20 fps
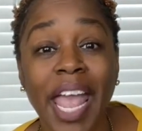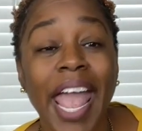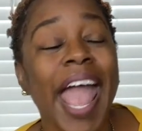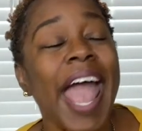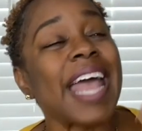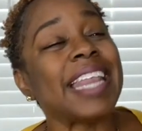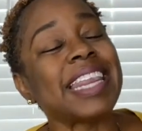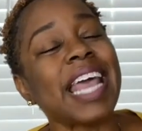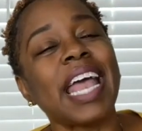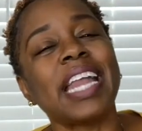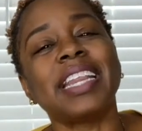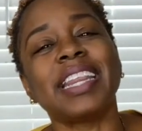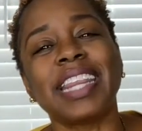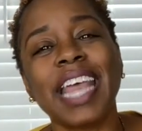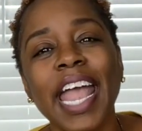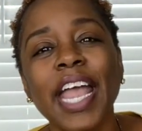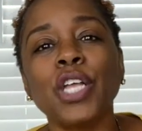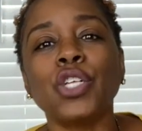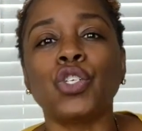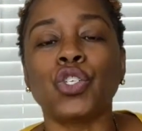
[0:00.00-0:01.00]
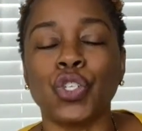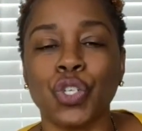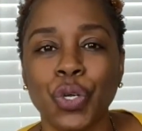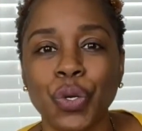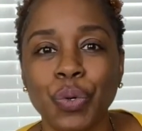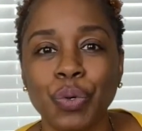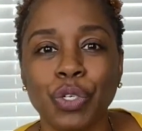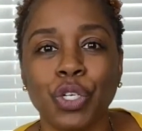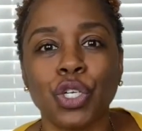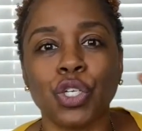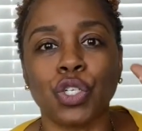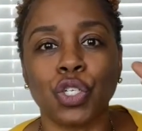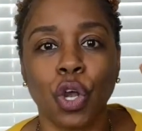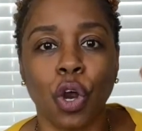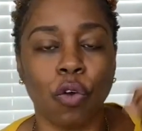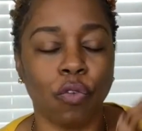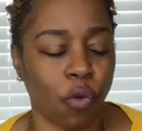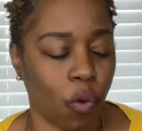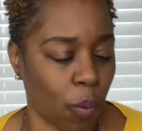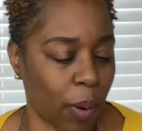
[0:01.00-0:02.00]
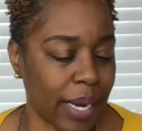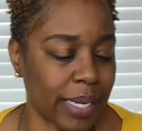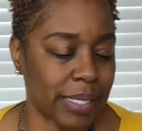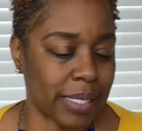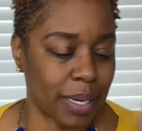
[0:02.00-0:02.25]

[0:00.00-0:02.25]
and that they too deserve grace